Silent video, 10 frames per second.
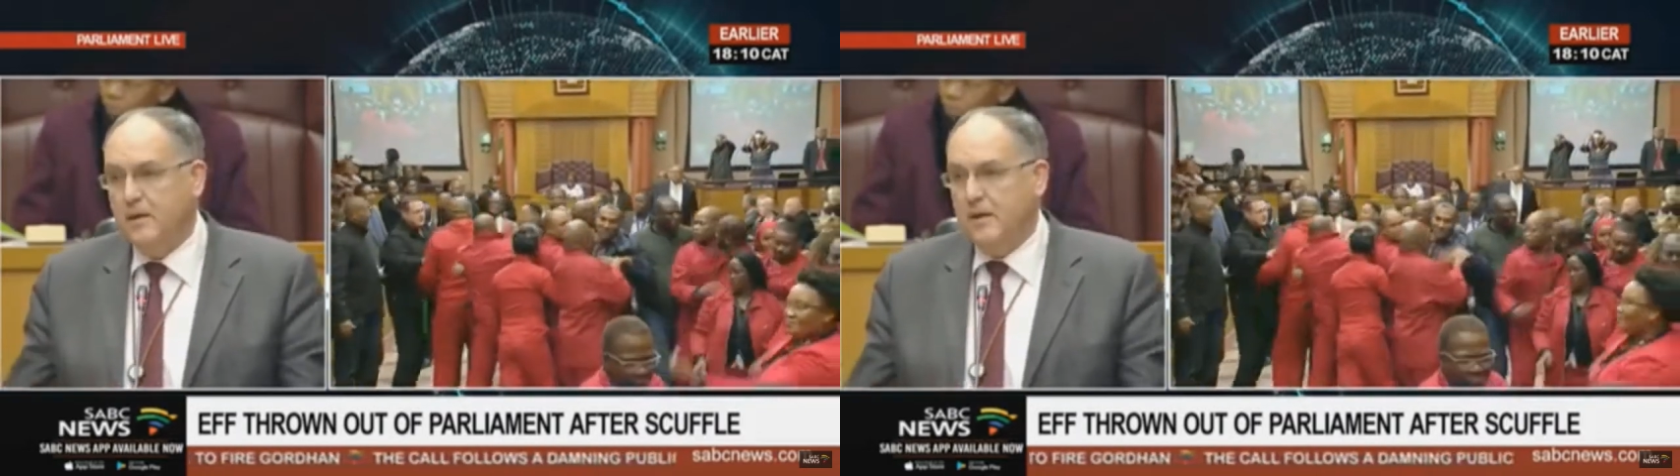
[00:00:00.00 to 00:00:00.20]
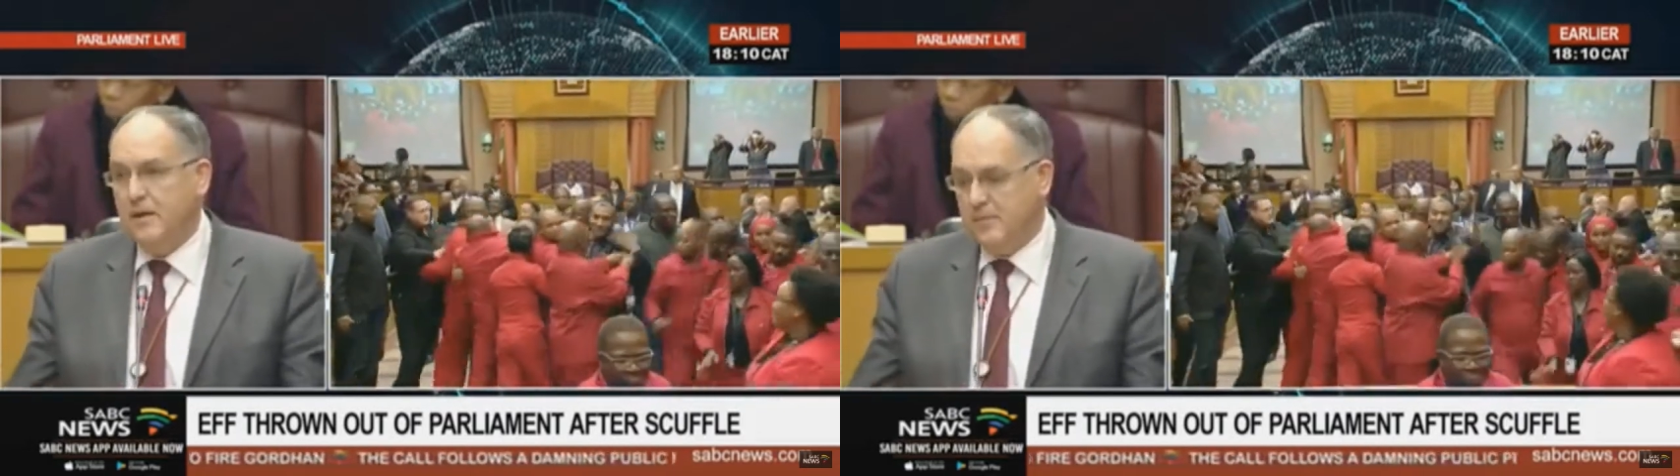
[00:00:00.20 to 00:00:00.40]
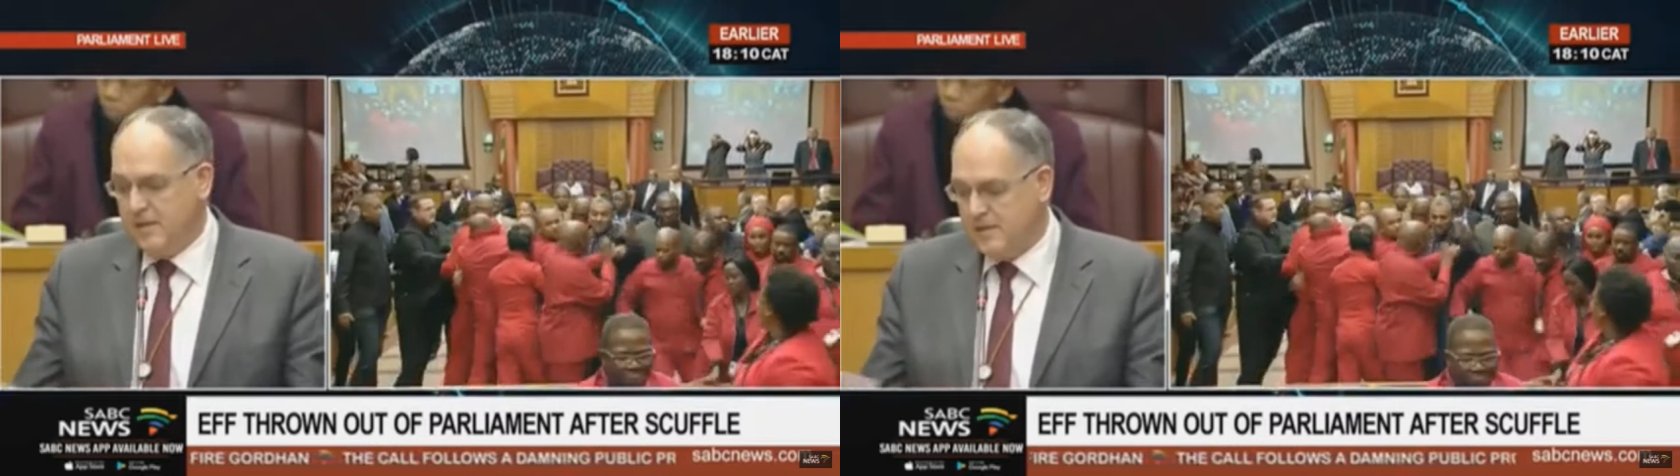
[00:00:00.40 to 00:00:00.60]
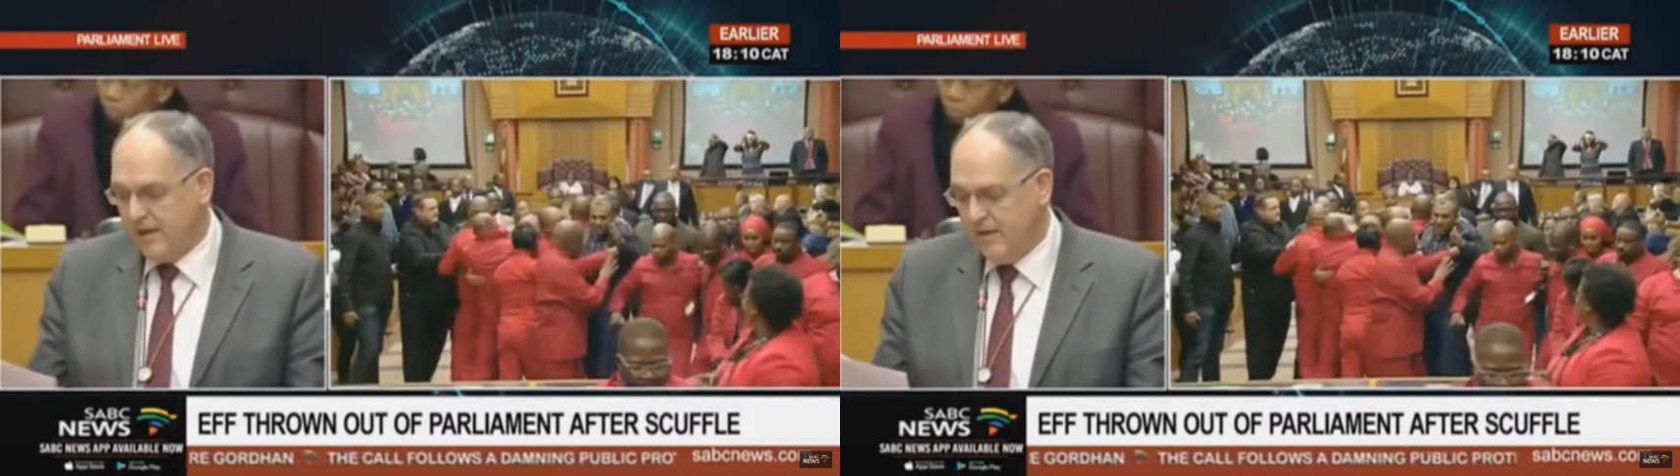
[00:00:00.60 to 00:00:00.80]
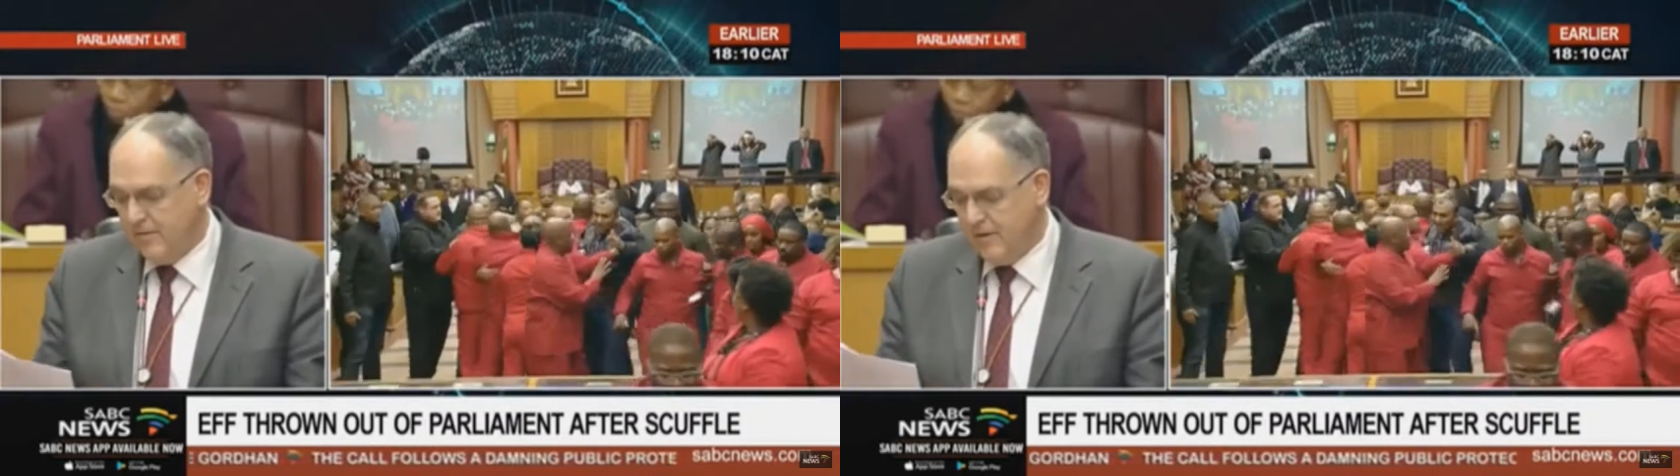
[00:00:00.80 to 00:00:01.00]
Now, Minister,
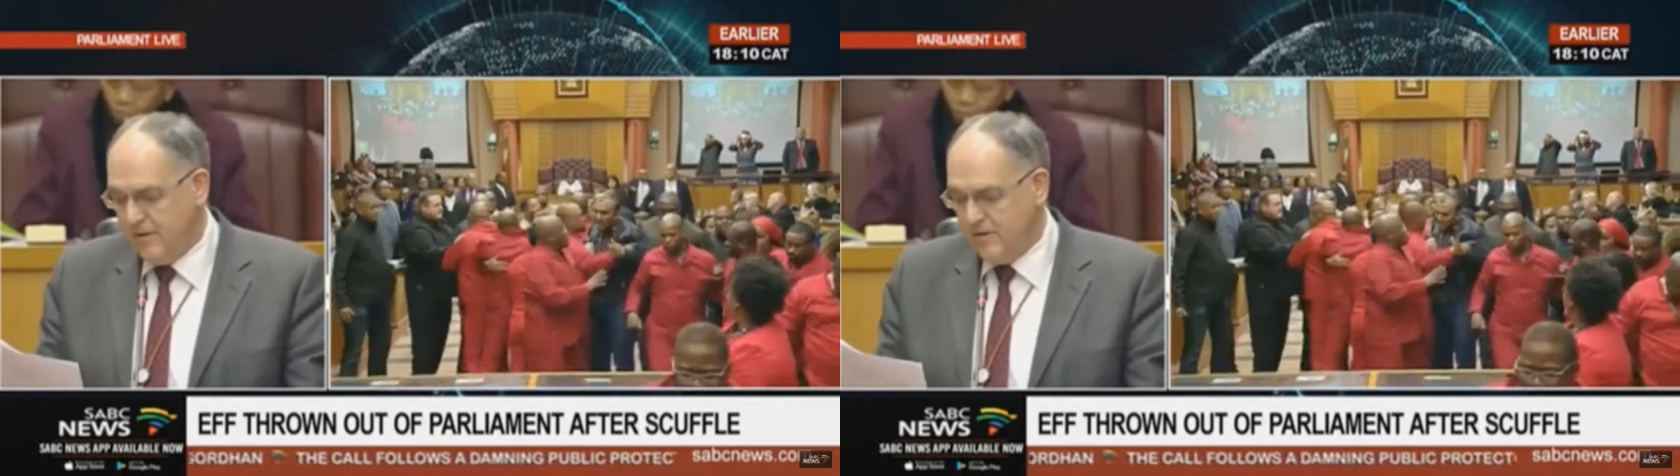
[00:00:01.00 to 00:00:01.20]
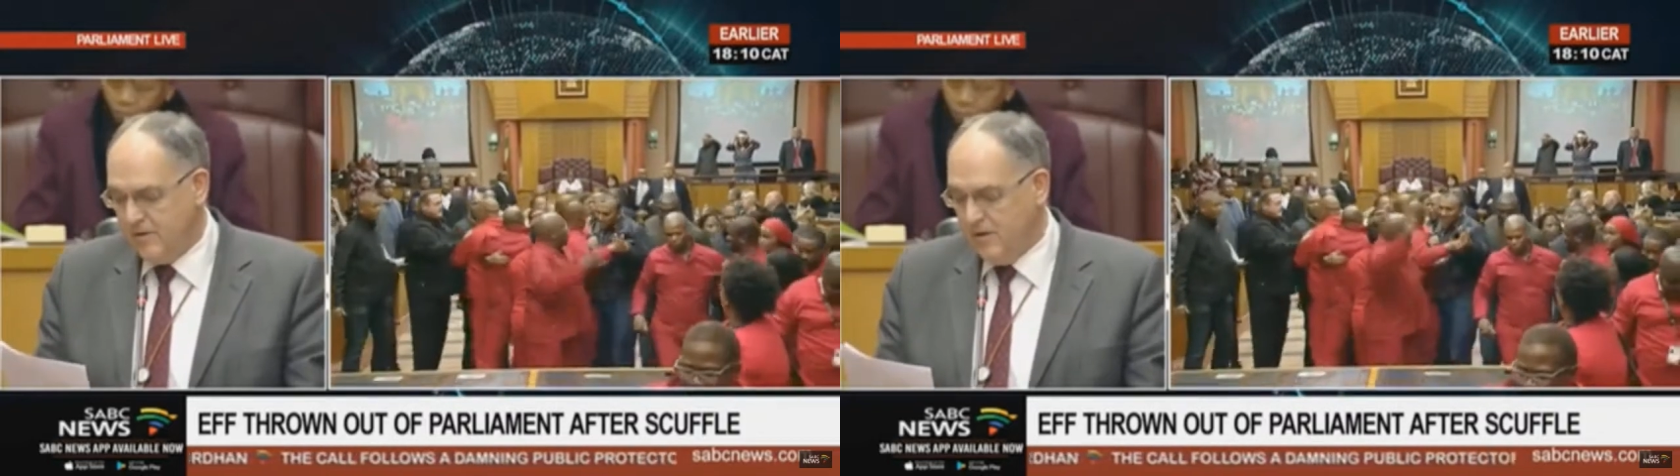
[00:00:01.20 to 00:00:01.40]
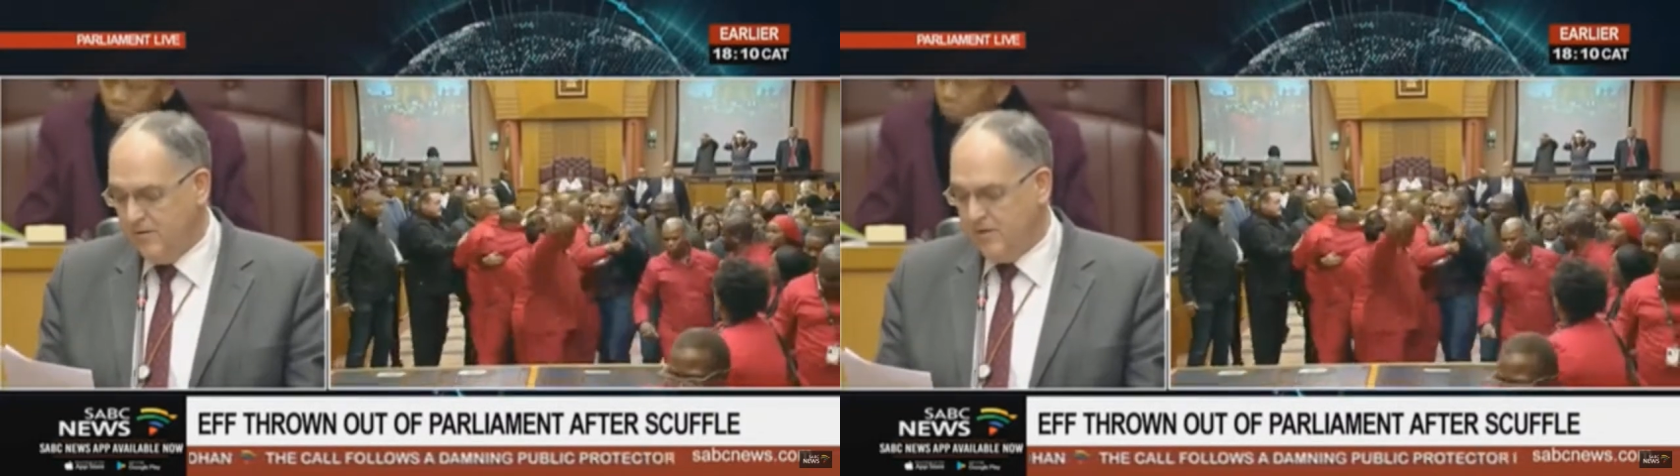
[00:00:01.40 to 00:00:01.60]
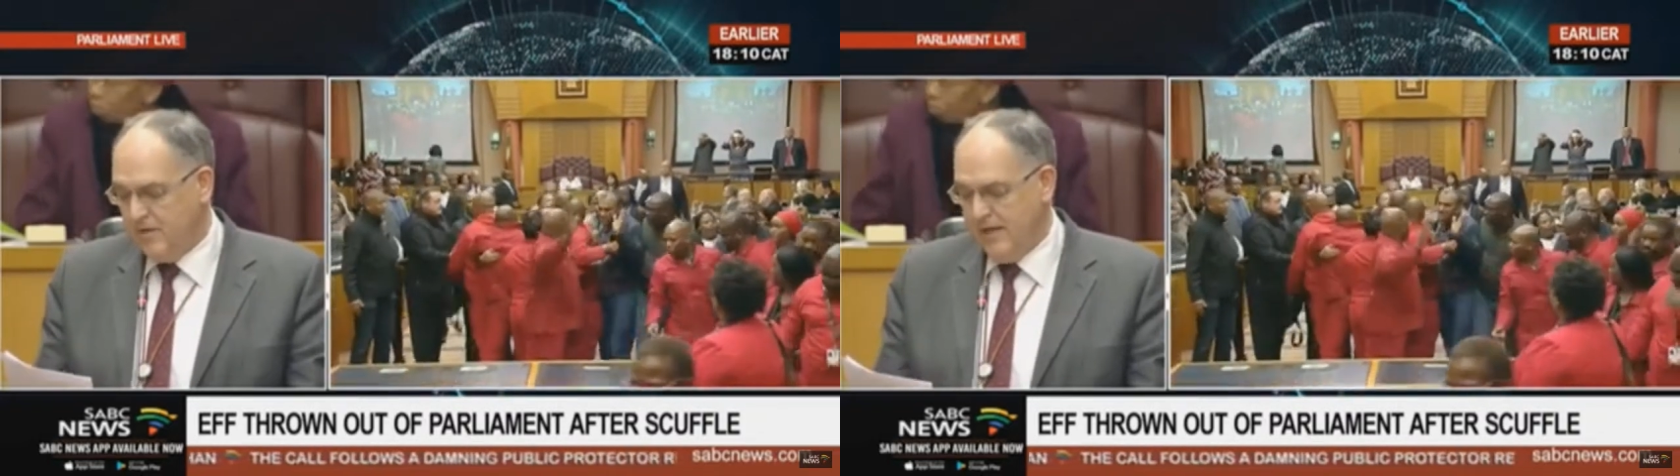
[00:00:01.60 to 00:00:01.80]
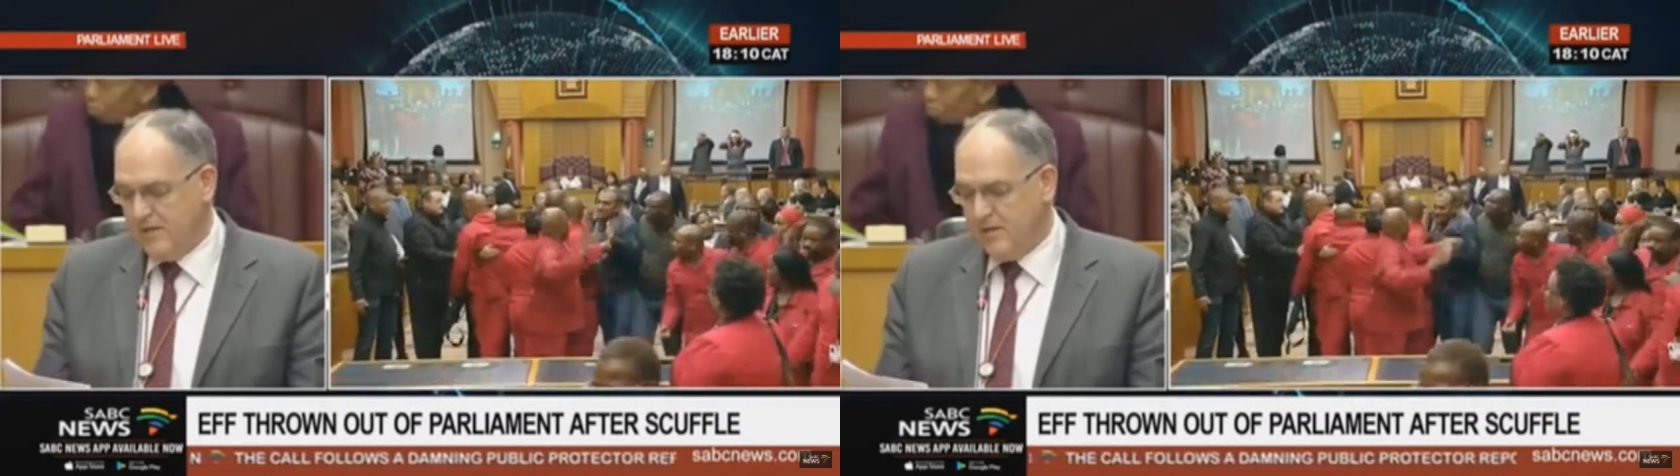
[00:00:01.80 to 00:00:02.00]
having served on
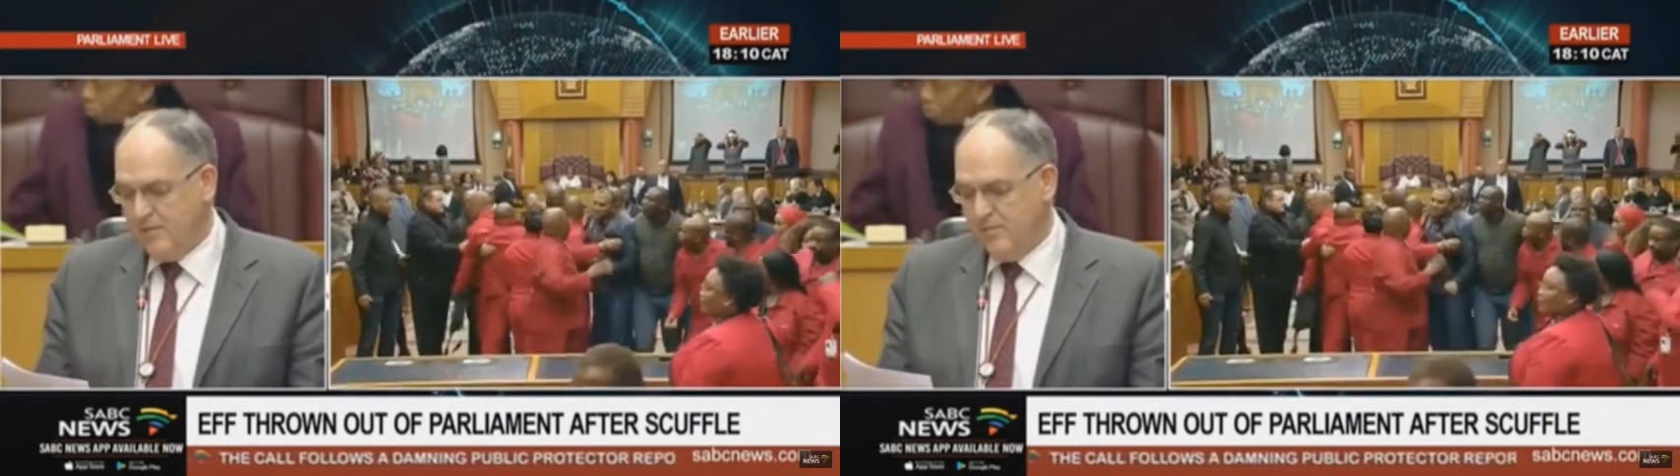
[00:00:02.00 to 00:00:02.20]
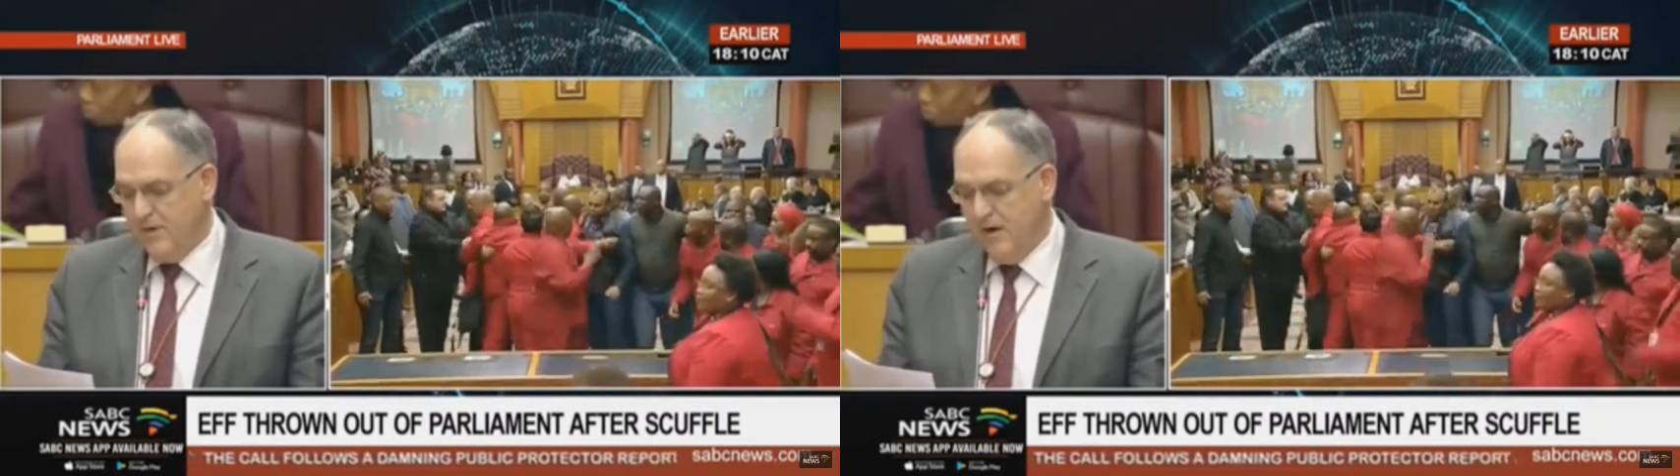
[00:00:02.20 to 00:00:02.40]
the Eskom